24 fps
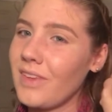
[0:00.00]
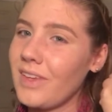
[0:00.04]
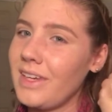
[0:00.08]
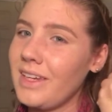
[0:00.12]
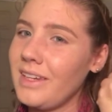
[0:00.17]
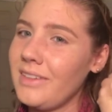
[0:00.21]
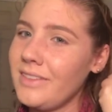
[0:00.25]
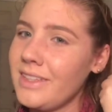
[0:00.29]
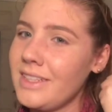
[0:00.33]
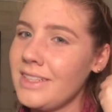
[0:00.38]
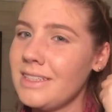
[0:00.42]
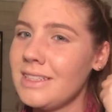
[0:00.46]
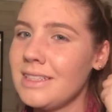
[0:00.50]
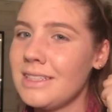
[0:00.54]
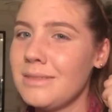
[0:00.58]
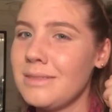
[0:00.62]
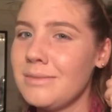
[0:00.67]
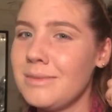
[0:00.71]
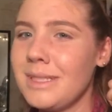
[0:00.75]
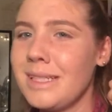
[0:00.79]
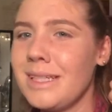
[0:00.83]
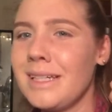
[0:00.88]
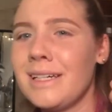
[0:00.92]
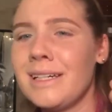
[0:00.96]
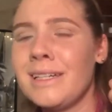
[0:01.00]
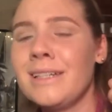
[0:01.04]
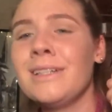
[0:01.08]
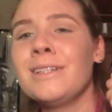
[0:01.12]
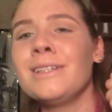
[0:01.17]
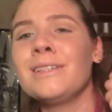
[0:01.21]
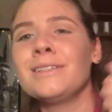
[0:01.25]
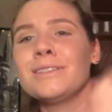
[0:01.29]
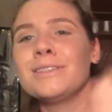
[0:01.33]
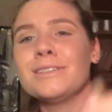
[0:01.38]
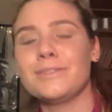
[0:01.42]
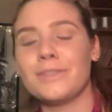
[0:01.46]
Give it to me,
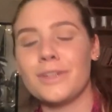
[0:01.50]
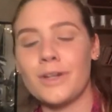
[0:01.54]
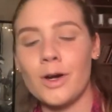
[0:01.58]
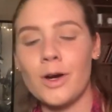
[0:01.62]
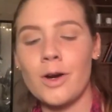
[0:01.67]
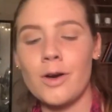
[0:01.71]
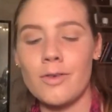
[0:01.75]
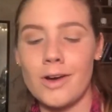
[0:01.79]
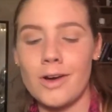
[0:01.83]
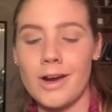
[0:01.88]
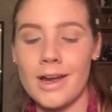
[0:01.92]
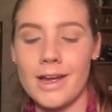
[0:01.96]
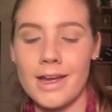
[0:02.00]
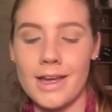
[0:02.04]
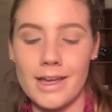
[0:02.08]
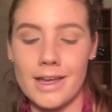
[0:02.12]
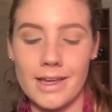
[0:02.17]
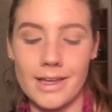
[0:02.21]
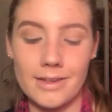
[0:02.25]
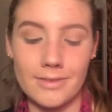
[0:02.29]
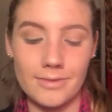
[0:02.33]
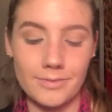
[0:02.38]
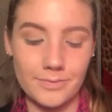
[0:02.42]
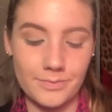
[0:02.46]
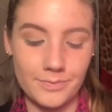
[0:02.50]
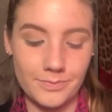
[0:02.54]
E.l.f. All right.